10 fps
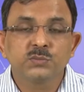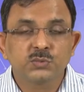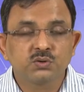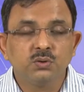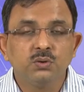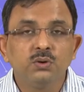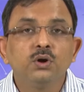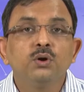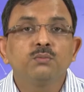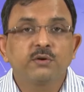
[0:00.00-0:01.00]
So,
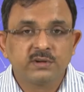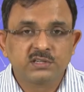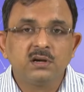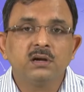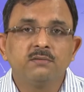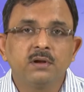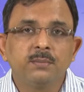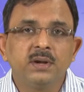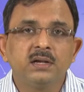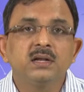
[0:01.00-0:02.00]
professional
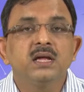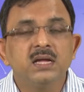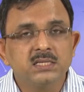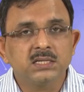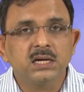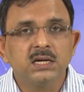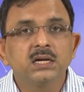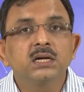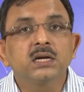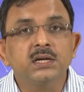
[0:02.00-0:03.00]
development is a
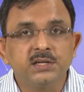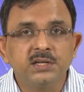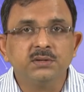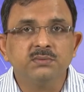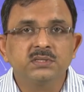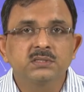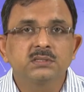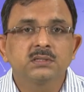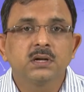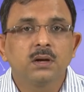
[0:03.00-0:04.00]
continuous
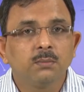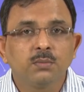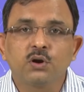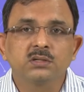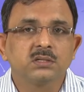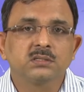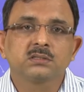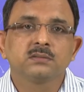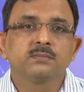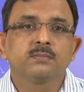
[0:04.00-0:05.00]
process.